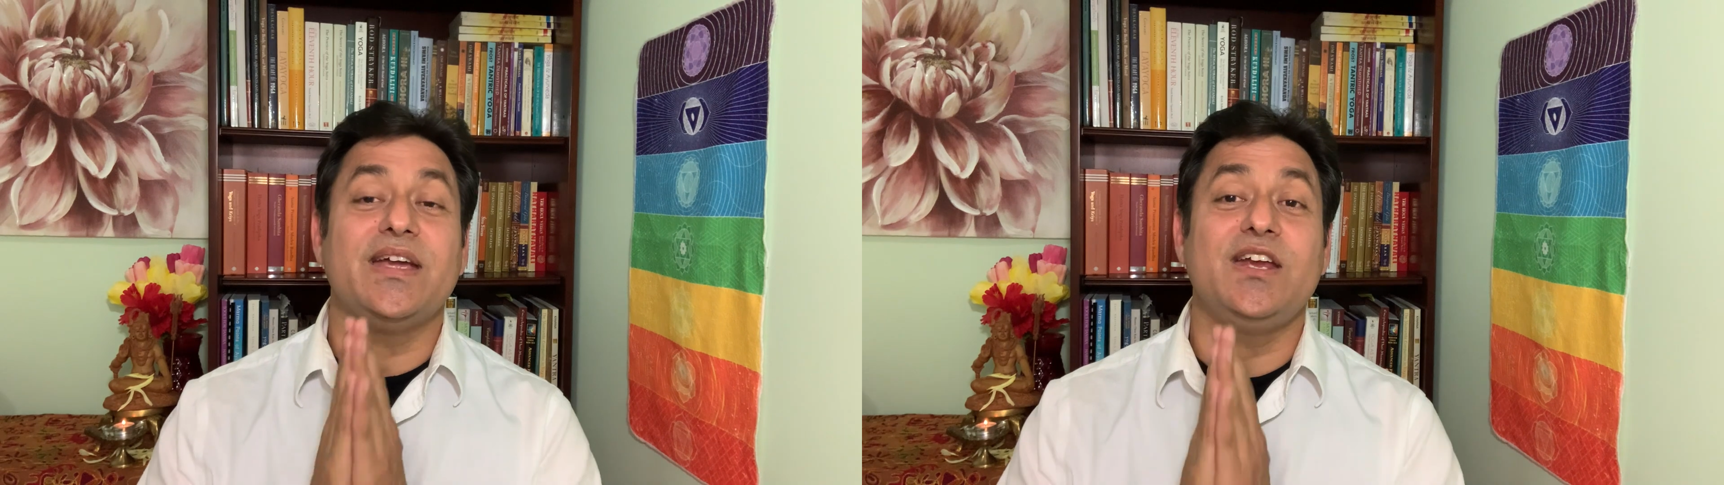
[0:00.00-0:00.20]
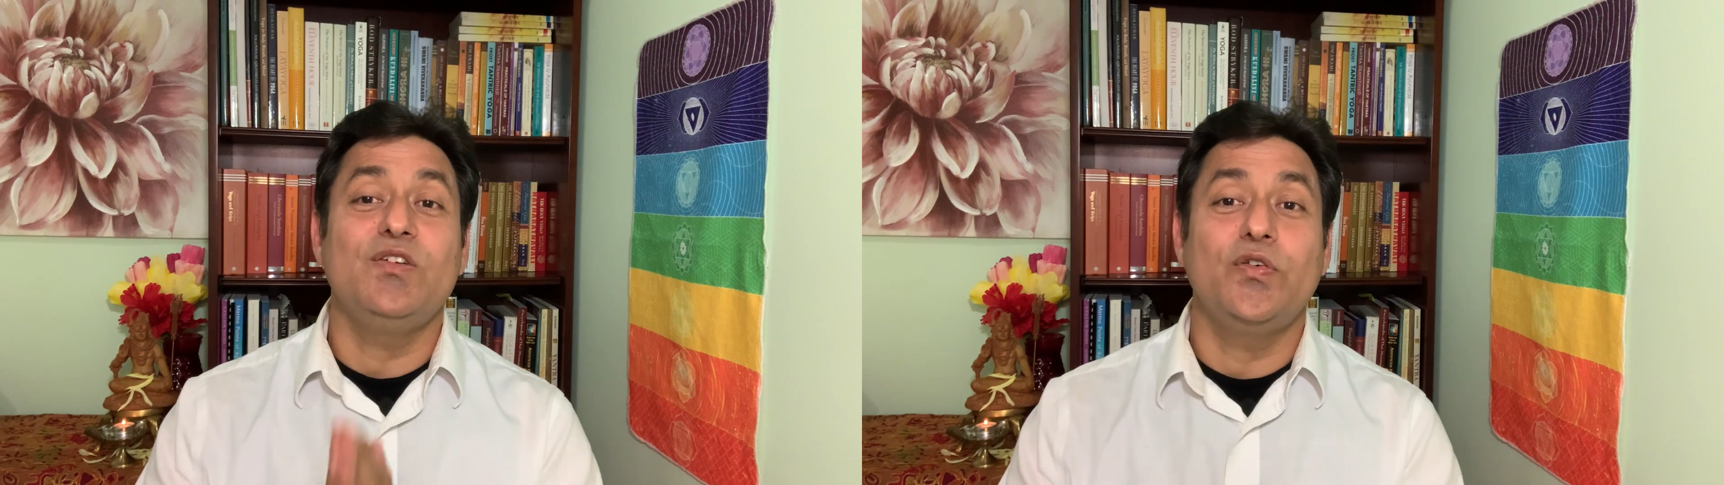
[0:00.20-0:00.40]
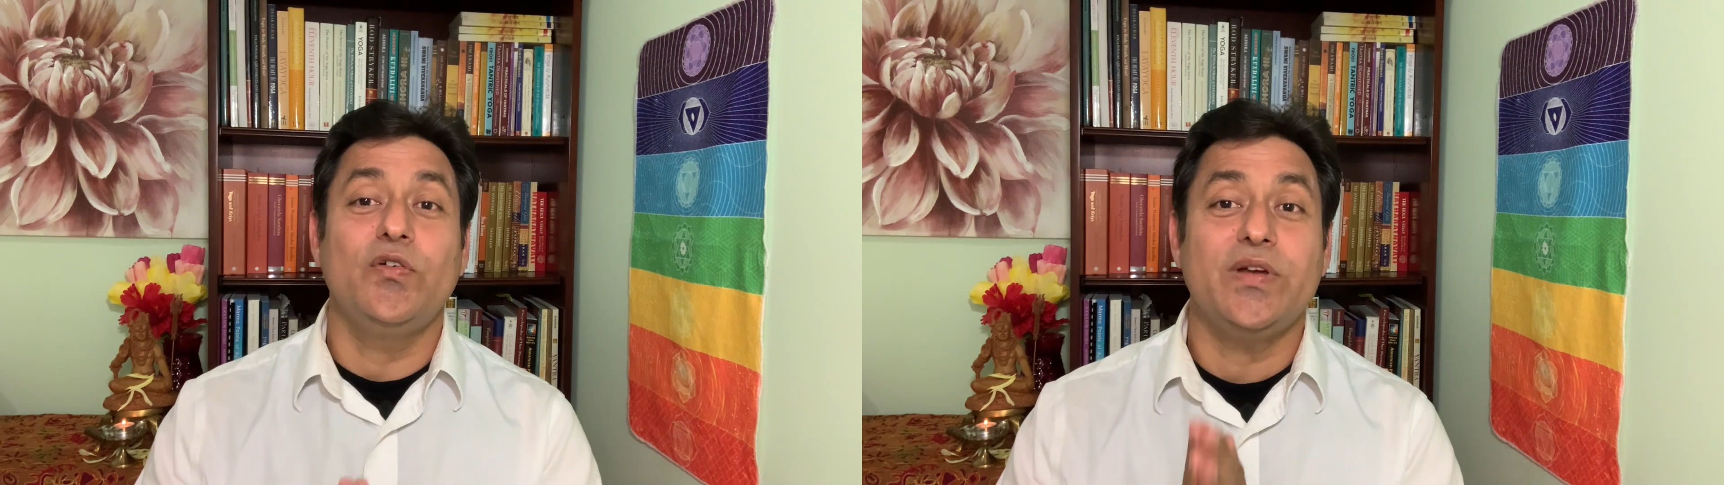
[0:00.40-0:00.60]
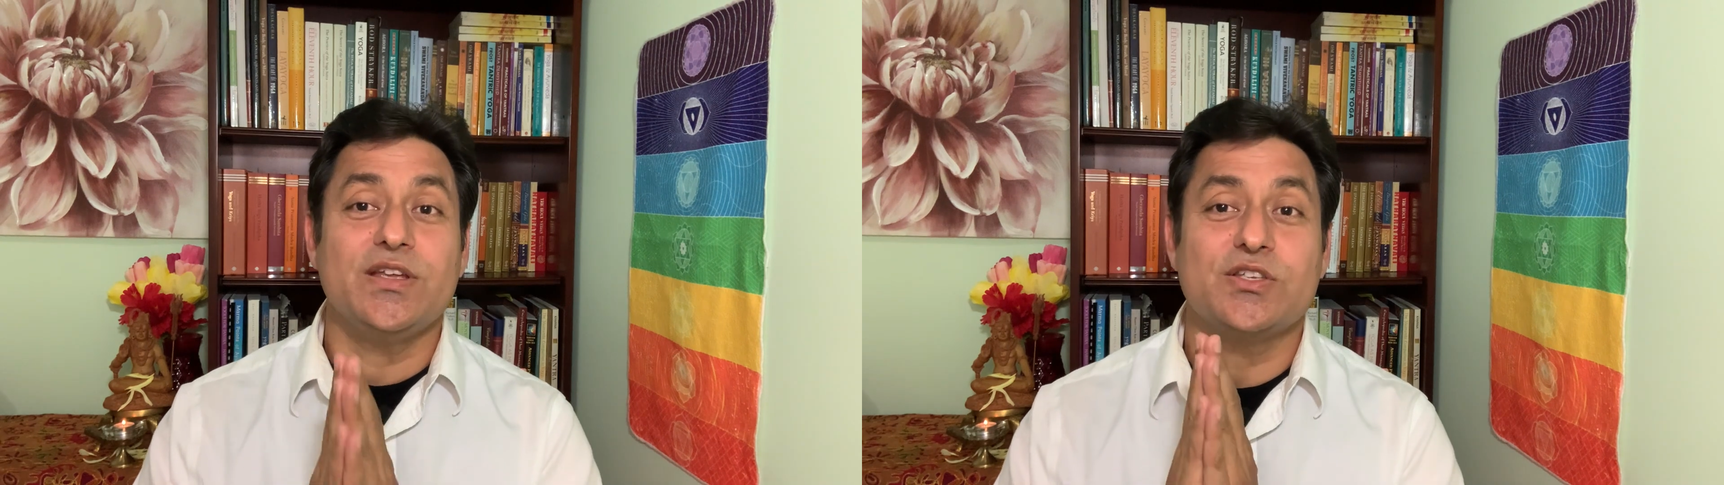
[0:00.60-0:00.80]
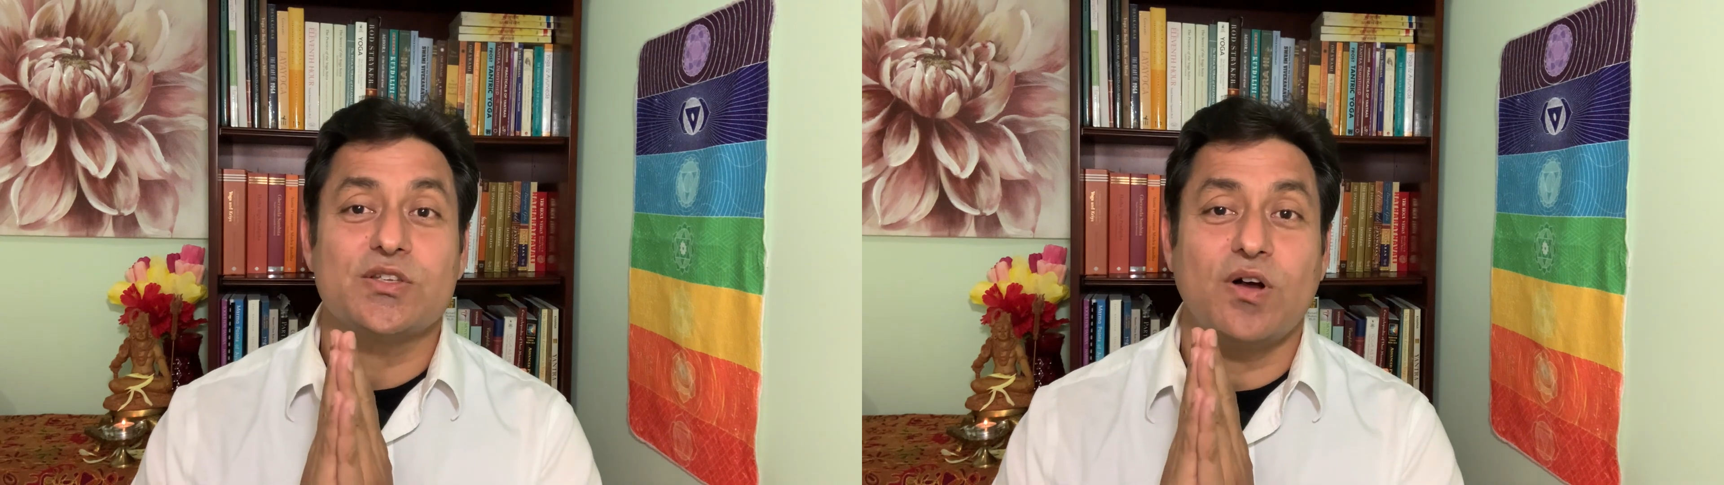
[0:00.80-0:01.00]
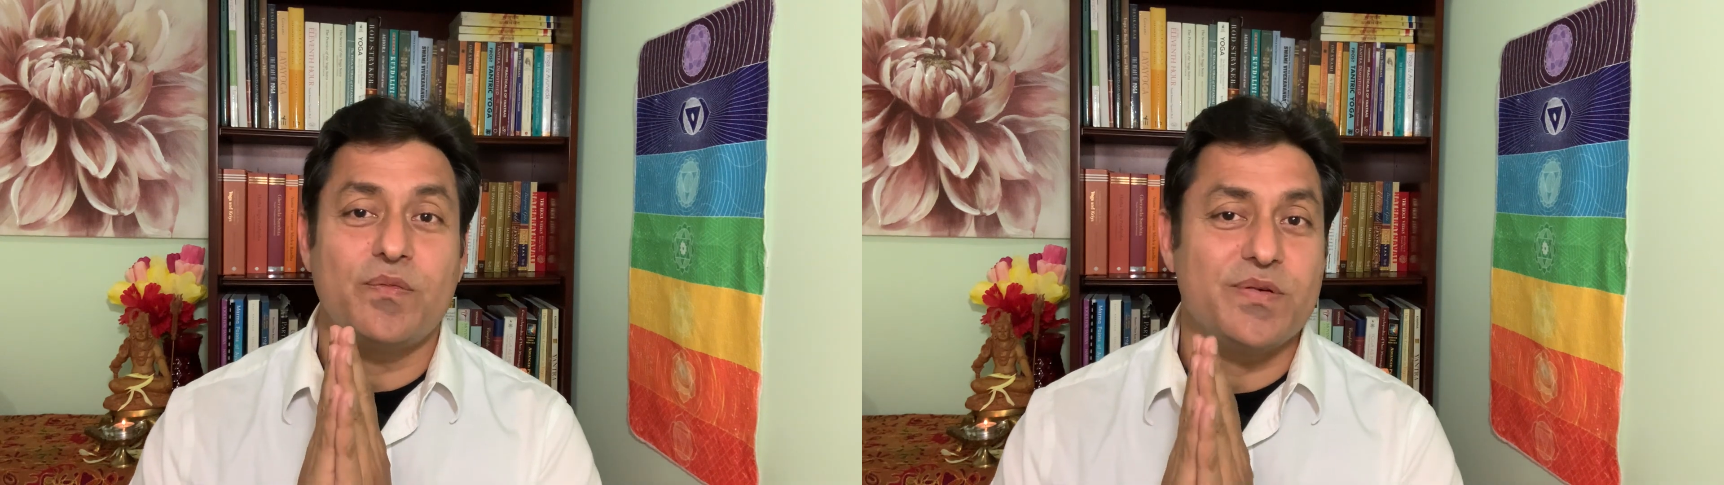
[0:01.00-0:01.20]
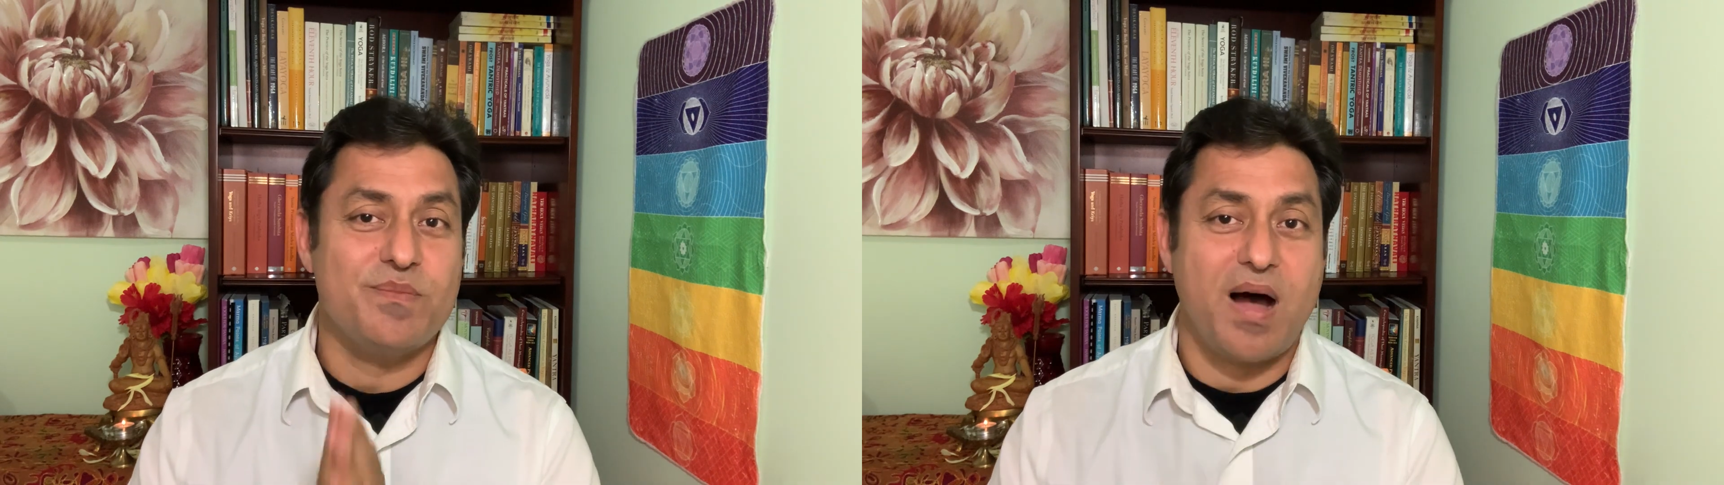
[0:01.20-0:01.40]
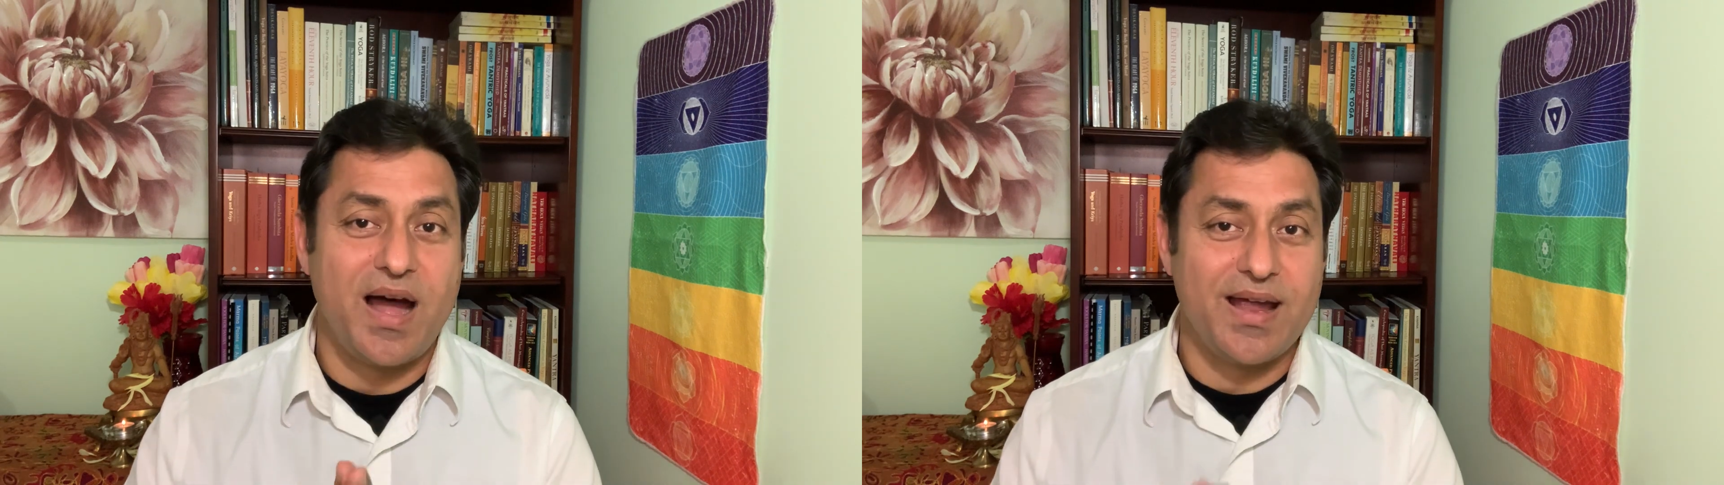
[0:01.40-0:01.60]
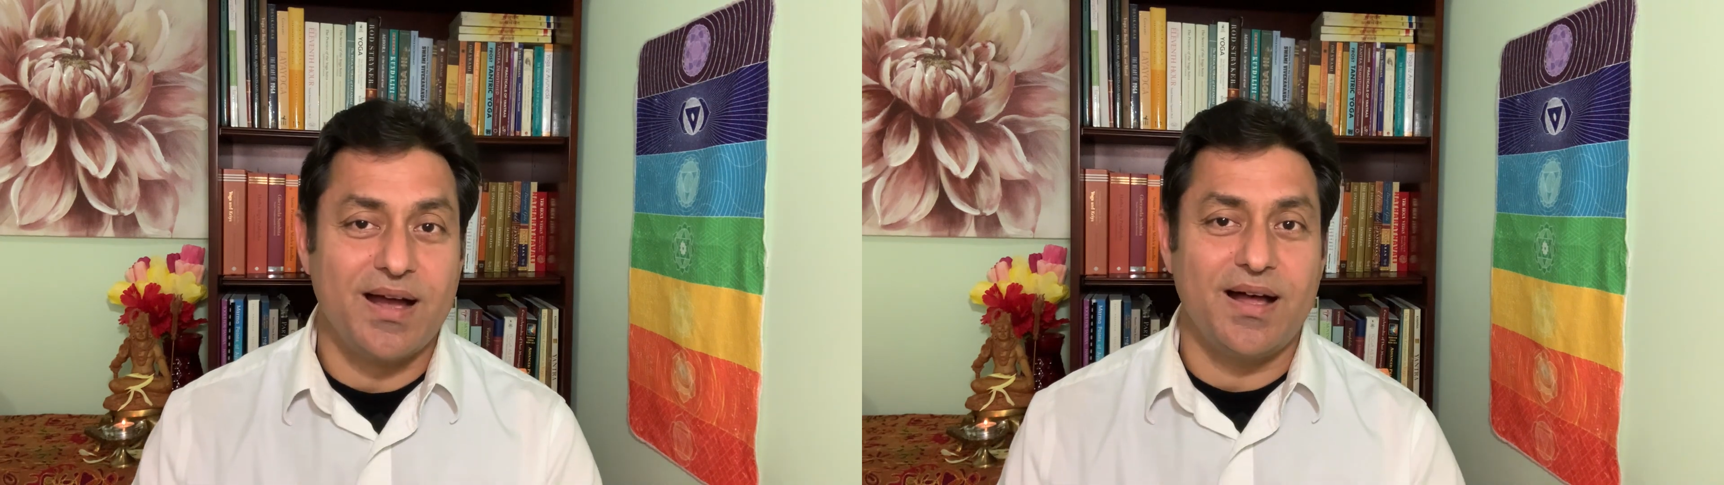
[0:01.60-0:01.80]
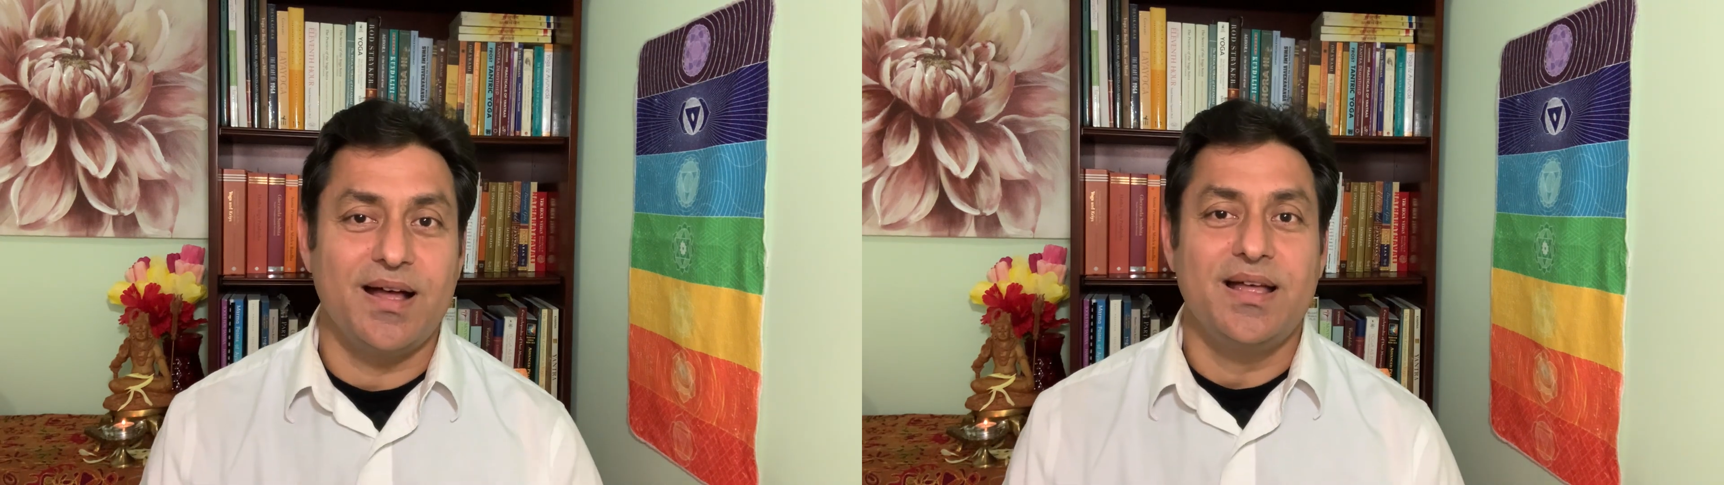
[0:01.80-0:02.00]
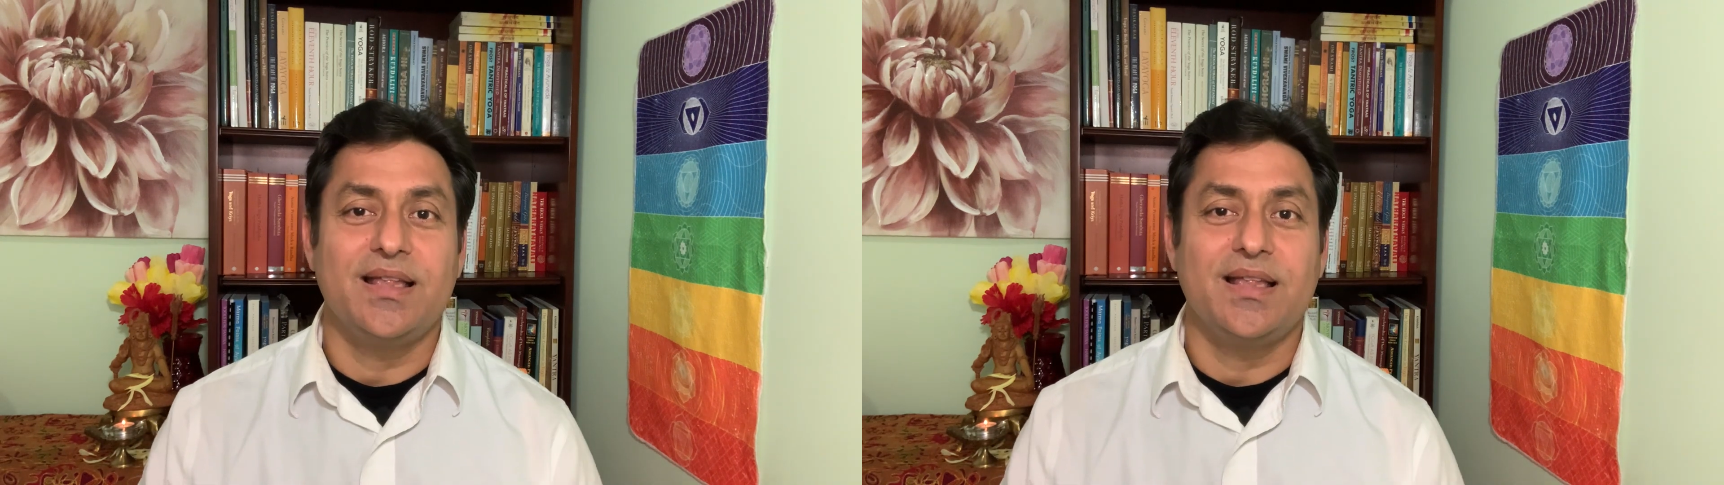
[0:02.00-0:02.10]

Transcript: influence of Maya,